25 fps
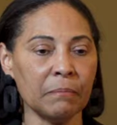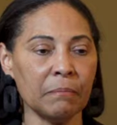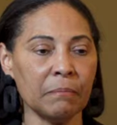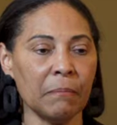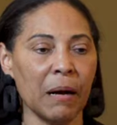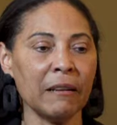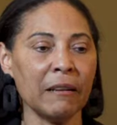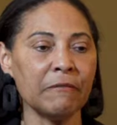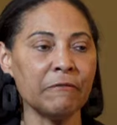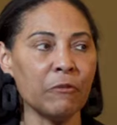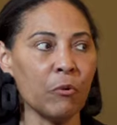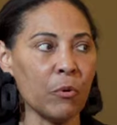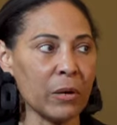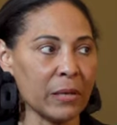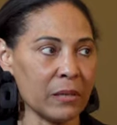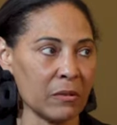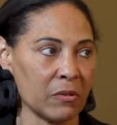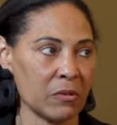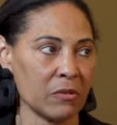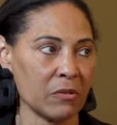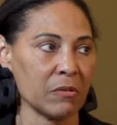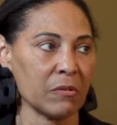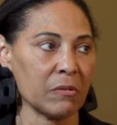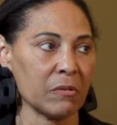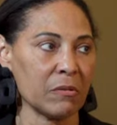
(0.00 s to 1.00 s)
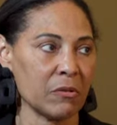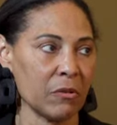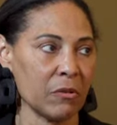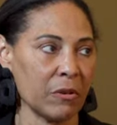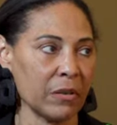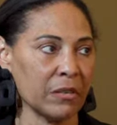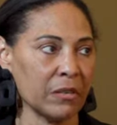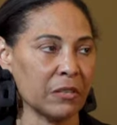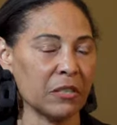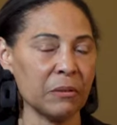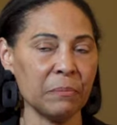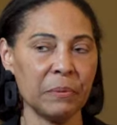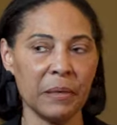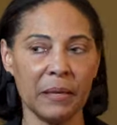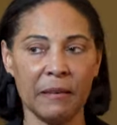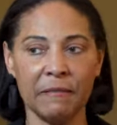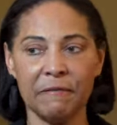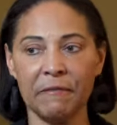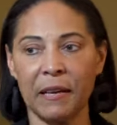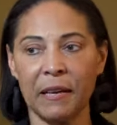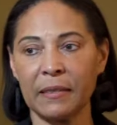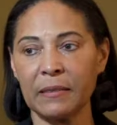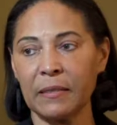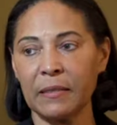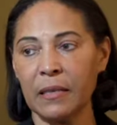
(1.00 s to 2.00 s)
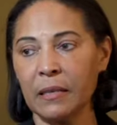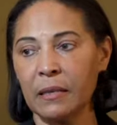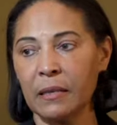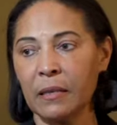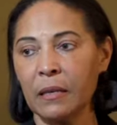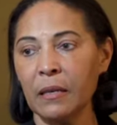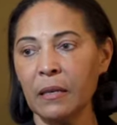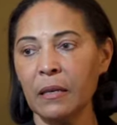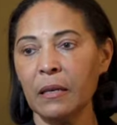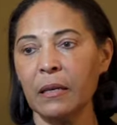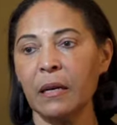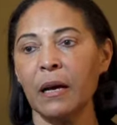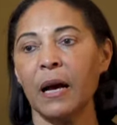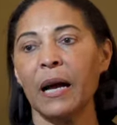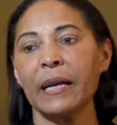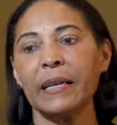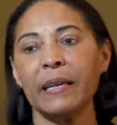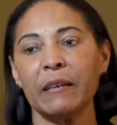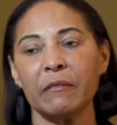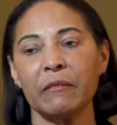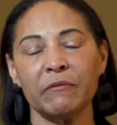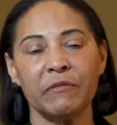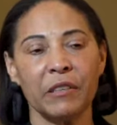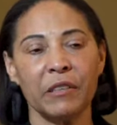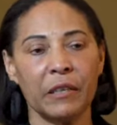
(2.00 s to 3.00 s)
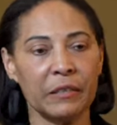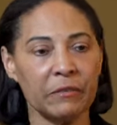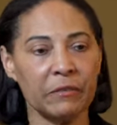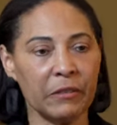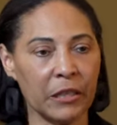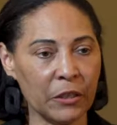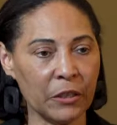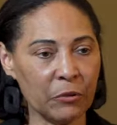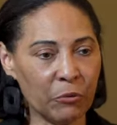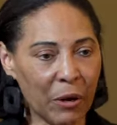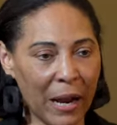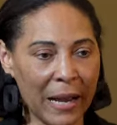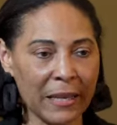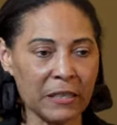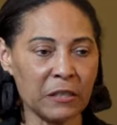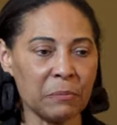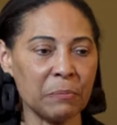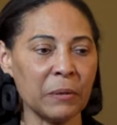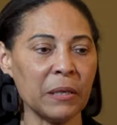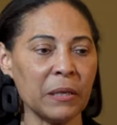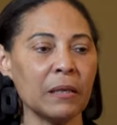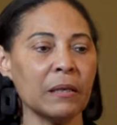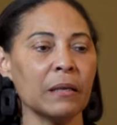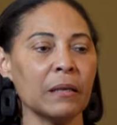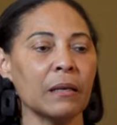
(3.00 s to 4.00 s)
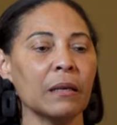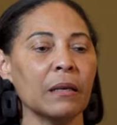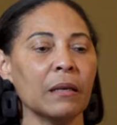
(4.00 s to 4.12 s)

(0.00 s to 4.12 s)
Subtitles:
my voice started to be affected. I get very, very raspy.